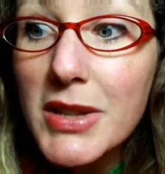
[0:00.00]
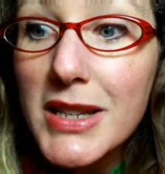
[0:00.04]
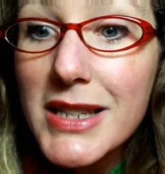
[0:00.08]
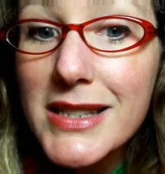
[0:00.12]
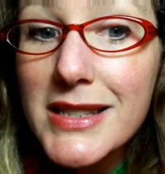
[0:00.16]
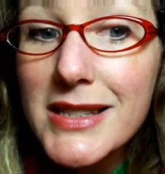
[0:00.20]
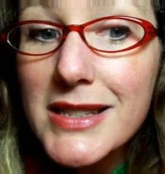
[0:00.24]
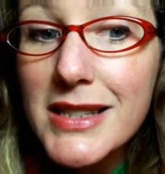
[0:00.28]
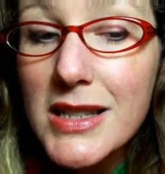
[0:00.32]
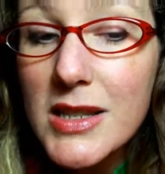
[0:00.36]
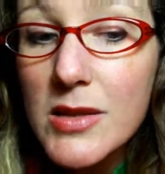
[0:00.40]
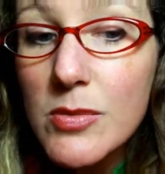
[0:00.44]

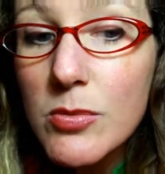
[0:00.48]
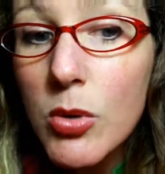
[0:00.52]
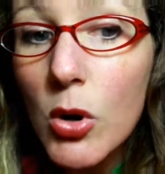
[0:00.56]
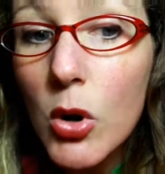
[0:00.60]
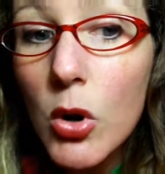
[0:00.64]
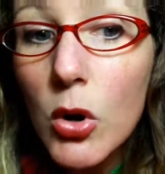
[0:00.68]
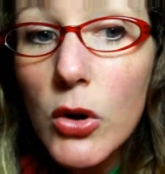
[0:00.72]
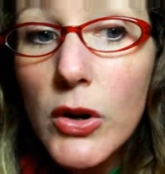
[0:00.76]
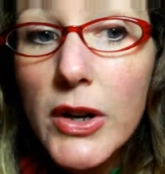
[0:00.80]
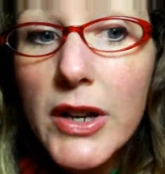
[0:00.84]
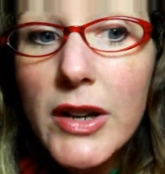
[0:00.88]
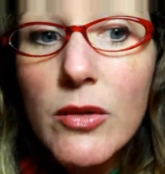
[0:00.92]
Plus, it's
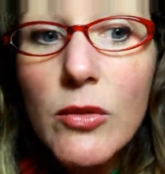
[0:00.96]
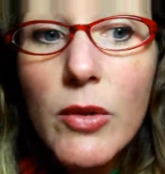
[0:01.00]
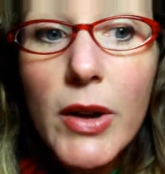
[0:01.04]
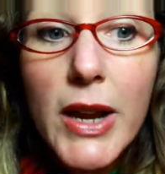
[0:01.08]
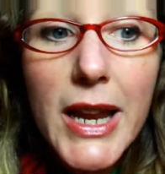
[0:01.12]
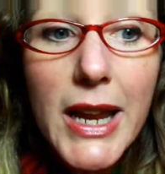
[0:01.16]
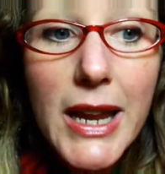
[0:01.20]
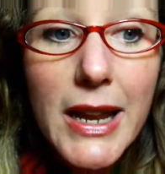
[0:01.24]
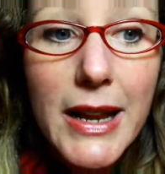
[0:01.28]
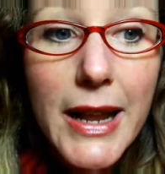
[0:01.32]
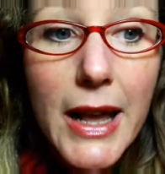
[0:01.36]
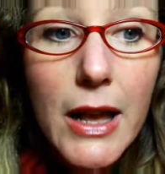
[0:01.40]
pouring
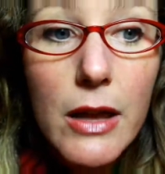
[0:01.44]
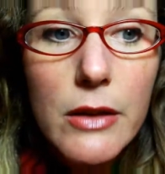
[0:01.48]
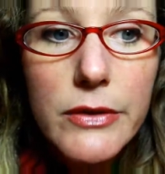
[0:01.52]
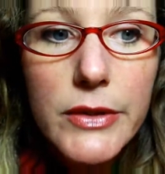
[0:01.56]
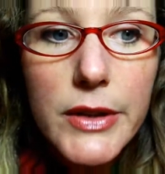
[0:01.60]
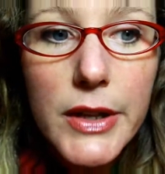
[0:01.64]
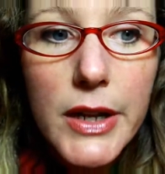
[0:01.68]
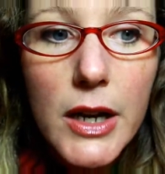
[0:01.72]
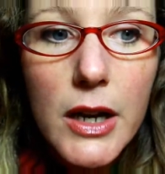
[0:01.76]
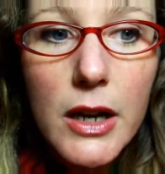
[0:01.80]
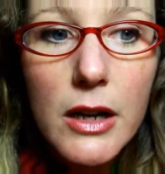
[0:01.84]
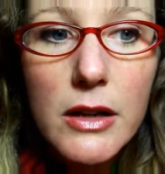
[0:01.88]
rain
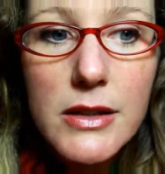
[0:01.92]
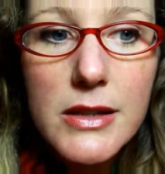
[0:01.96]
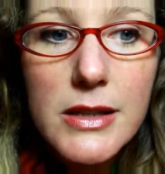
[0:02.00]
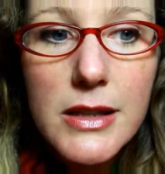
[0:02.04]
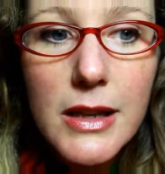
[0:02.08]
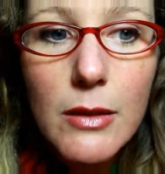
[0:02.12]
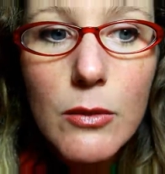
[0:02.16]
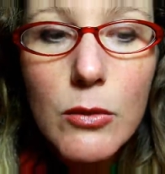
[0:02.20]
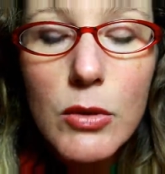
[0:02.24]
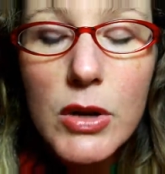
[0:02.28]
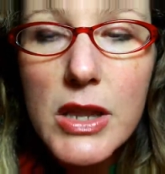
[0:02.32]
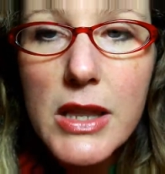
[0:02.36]
out there.
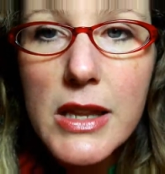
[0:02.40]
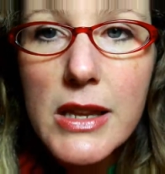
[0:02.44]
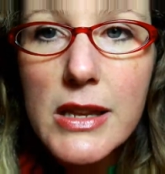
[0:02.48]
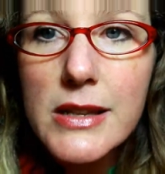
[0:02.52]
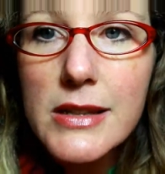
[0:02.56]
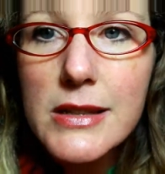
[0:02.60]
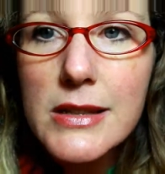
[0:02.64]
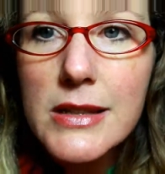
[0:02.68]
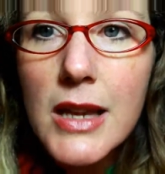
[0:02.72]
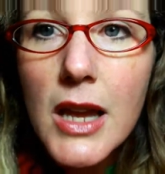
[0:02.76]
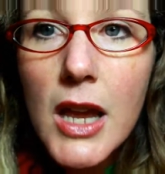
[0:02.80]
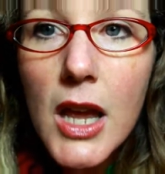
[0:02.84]
It's like one of
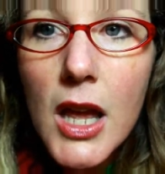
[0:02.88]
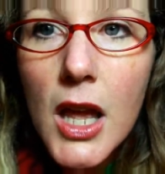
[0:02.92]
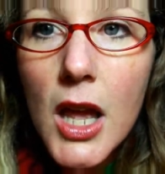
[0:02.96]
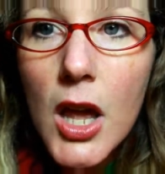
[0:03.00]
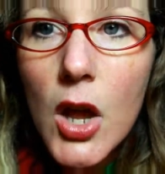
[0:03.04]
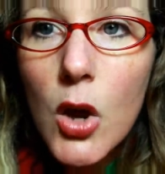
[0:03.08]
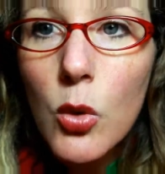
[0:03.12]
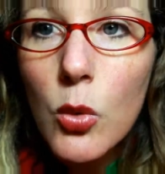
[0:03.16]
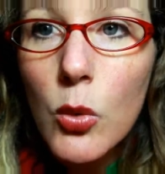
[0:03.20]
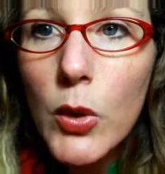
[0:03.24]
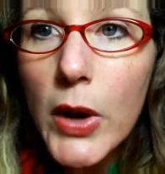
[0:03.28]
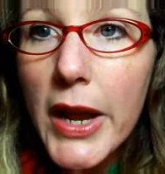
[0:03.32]
these
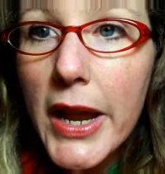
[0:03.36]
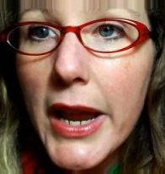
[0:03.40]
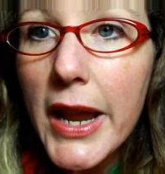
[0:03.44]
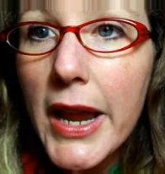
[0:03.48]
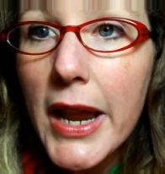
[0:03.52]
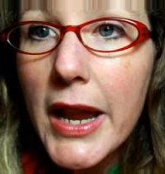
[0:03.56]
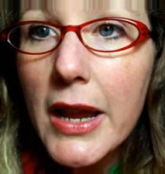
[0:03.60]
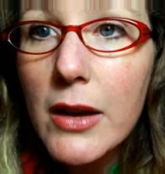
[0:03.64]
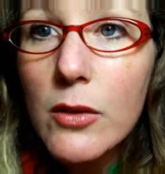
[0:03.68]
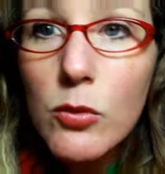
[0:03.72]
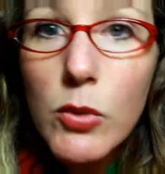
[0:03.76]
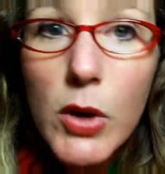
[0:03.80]

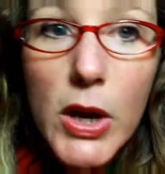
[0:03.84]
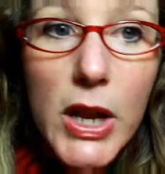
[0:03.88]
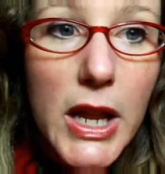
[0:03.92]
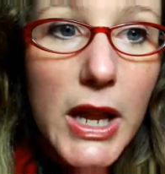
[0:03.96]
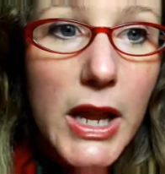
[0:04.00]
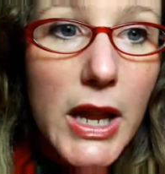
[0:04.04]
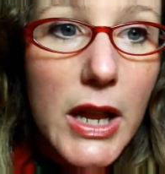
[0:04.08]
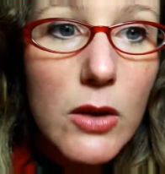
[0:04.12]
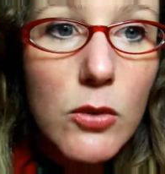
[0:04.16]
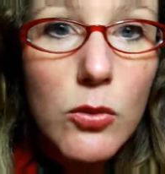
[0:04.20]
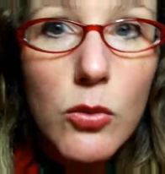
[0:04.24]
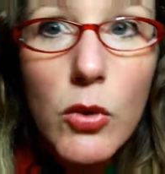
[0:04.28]
rain,
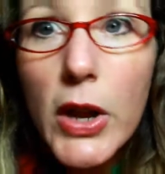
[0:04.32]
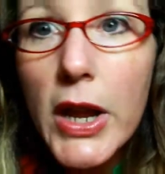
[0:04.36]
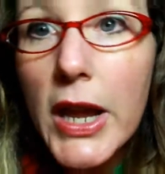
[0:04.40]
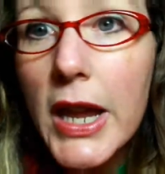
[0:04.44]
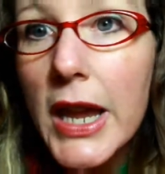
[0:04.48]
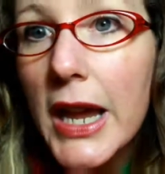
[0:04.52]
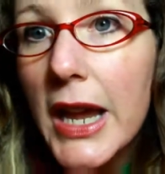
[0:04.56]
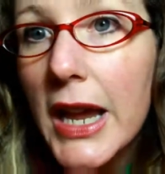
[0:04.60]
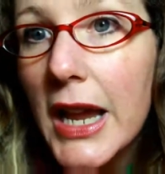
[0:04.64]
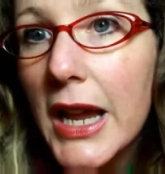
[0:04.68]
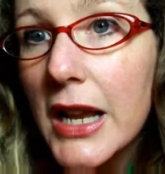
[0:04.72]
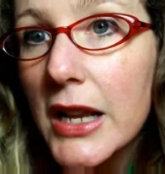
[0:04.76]
rain,
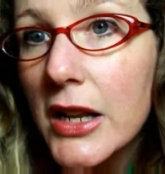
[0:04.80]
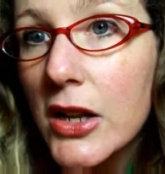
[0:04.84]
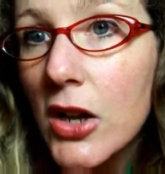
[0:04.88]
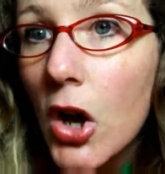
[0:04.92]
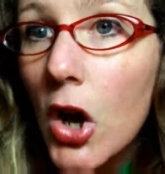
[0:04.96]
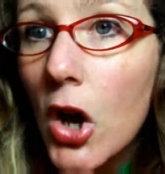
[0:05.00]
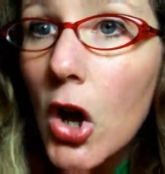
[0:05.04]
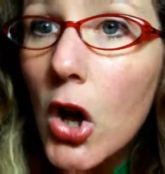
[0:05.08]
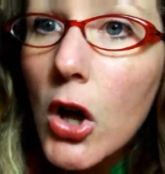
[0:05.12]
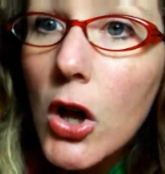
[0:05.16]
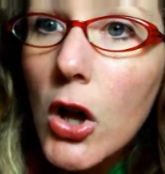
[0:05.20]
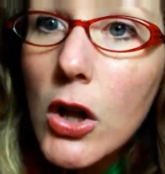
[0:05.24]
rain,
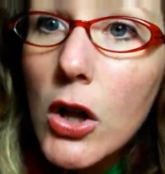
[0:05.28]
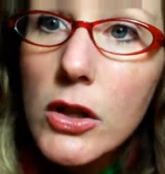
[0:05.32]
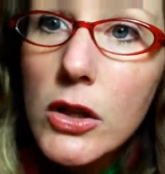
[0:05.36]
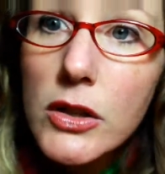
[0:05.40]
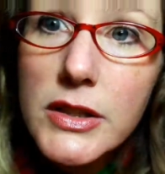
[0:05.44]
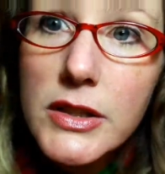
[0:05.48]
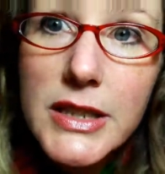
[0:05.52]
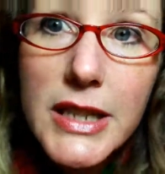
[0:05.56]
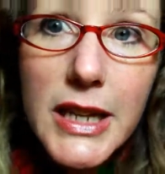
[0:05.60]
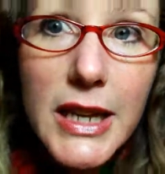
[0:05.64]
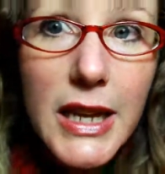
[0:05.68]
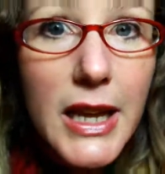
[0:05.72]
all
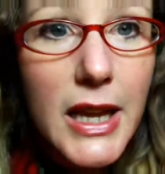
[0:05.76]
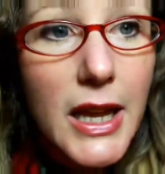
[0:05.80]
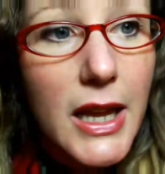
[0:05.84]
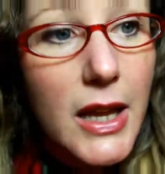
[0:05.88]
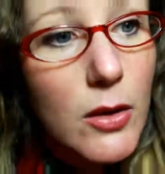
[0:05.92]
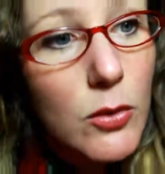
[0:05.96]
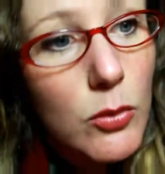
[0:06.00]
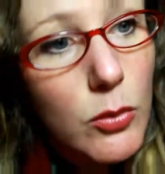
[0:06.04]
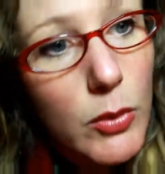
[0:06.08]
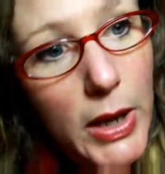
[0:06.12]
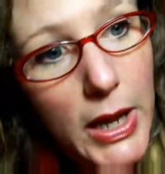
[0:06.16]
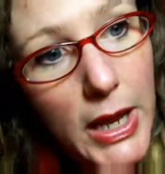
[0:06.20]

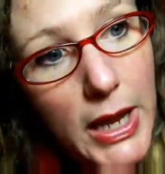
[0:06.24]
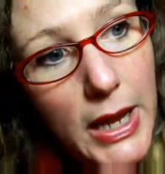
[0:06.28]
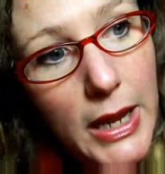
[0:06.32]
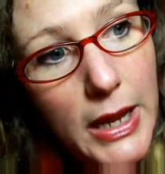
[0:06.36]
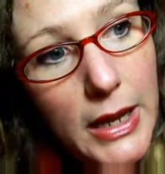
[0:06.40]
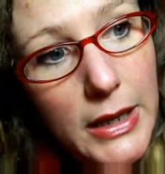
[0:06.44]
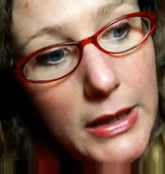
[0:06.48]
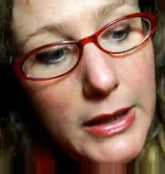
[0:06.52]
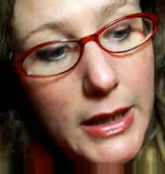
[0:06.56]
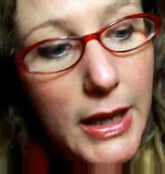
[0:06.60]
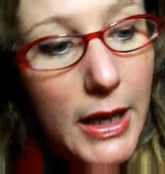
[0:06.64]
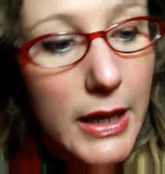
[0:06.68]
day
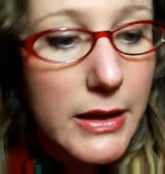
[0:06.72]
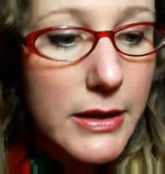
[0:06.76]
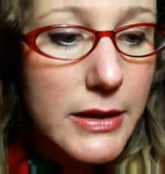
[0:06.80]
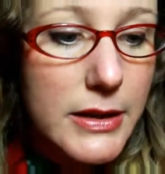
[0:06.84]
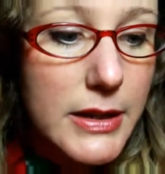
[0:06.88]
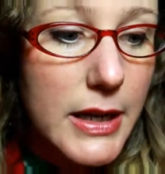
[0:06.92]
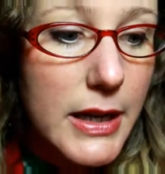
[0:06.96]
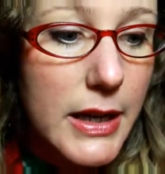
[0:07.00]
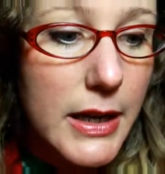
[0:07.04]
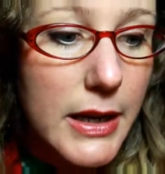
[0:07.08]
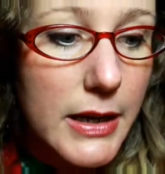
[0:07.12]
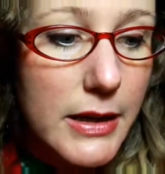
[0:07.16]
rain kind of
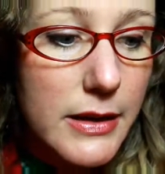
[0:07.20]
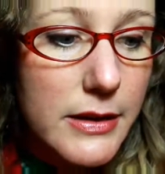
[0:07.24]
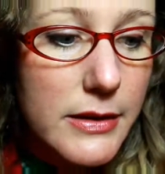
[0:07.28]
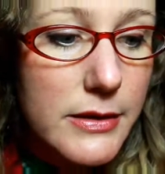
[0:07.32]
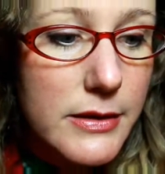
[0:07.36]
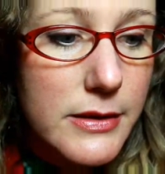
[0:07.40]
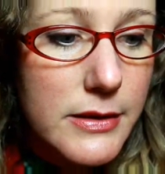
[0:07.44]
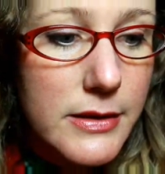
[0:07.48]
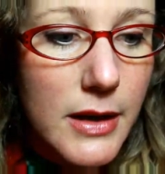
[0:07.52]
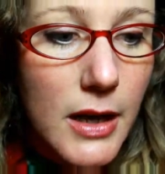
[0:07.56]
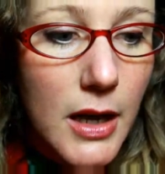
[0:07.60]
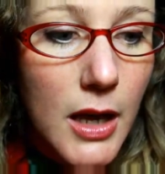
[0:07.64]

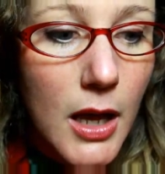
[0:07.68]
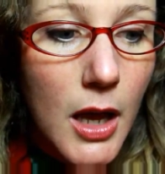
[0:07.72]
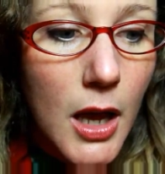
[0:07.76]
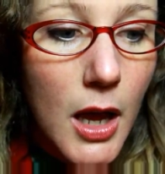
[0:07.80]
days.